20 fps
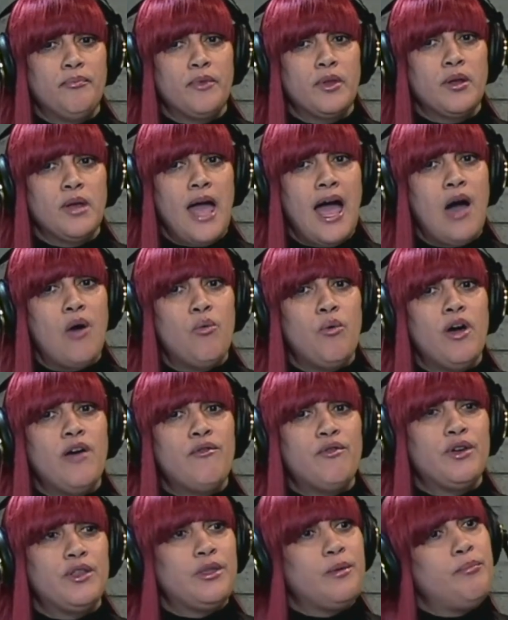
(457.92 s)

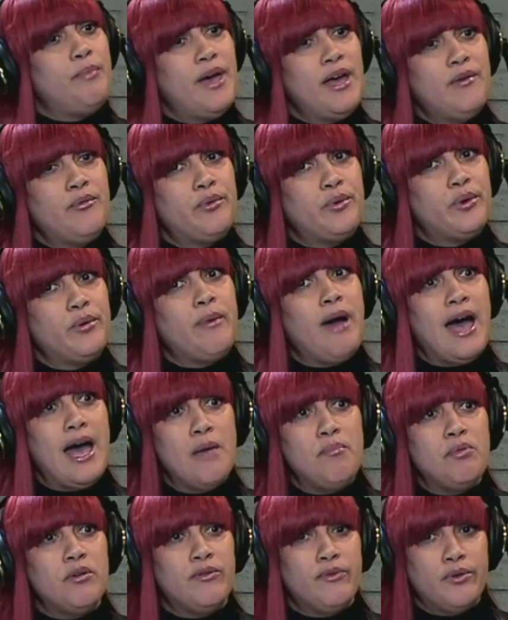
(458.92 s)
however, in the bedroom, I
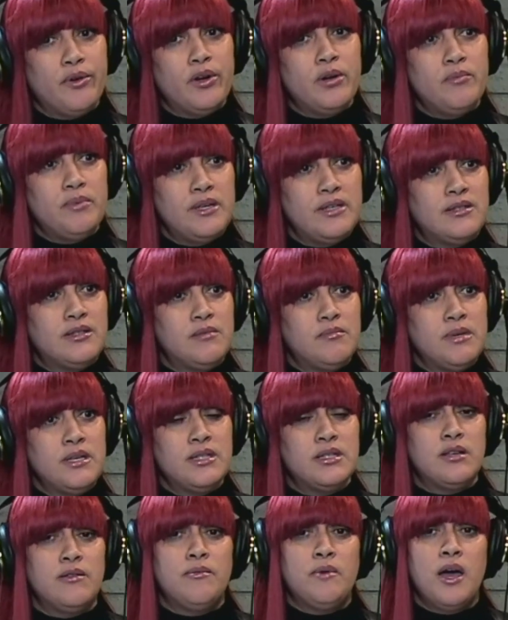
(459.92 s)
prefer to be
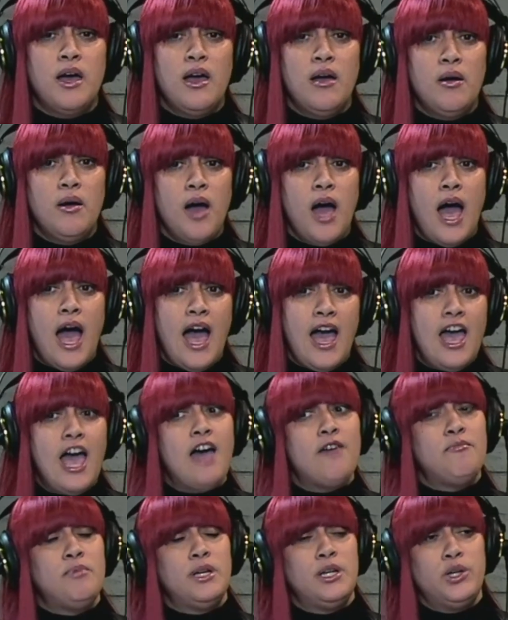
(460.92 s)
submissive. I
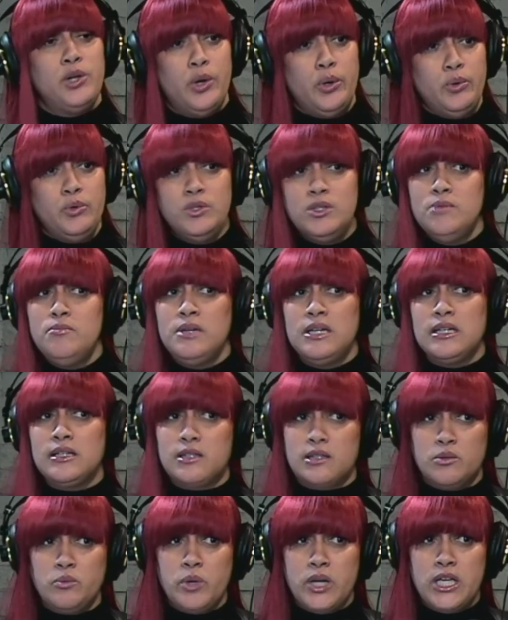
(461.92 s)
have been known to be a
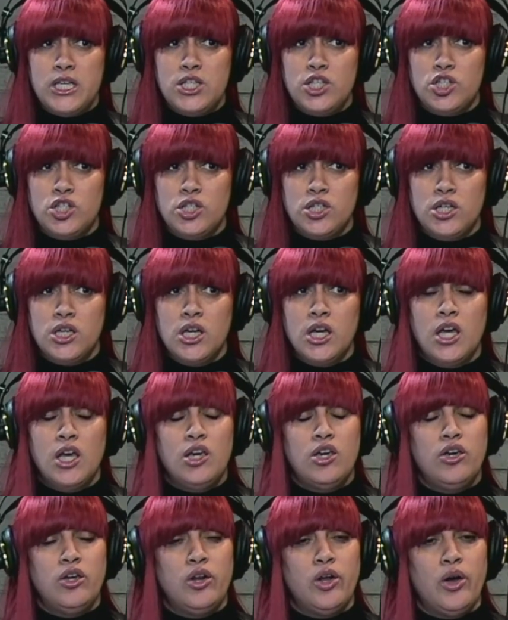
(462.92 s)
switch,
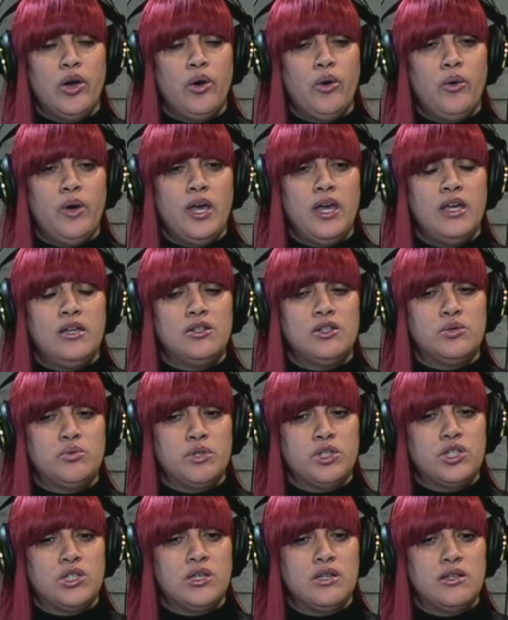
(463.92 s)
you know, and
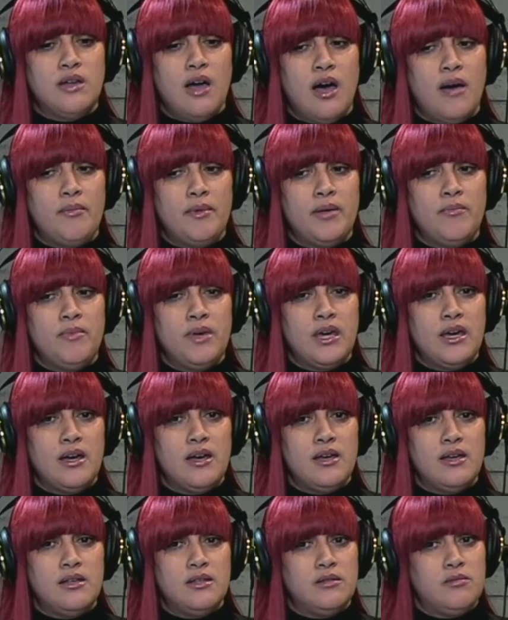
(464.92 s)
switch to dominant
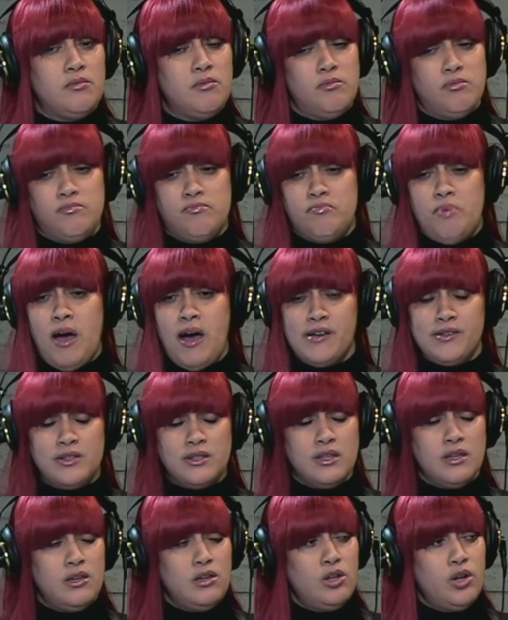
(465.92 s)
because
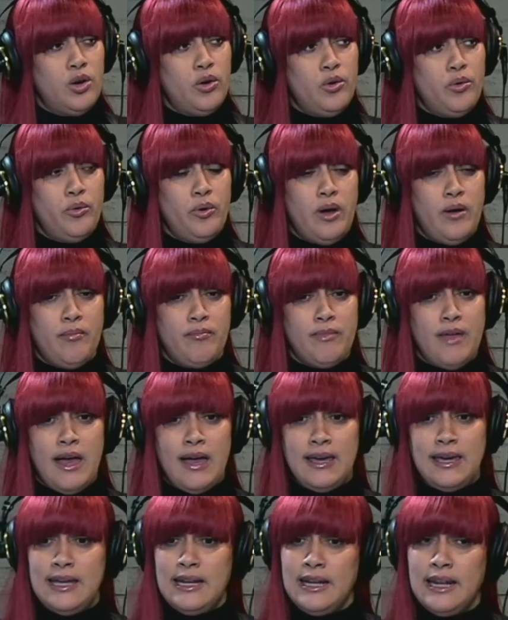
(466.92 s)
possibly, you know, I'm not
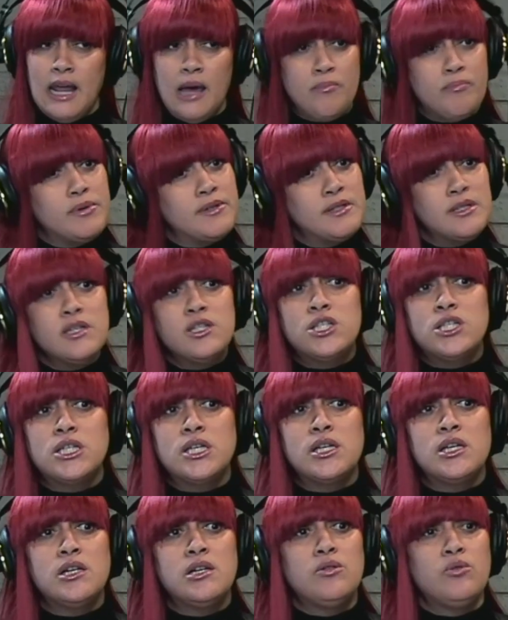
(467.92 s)
getting that
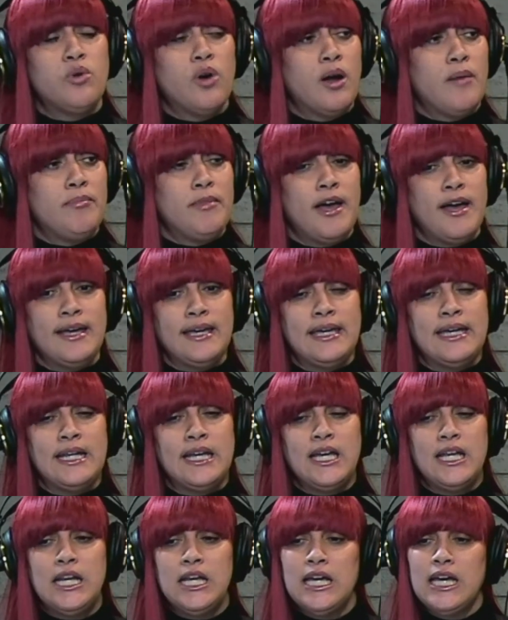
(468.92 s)
position, or I'm not getting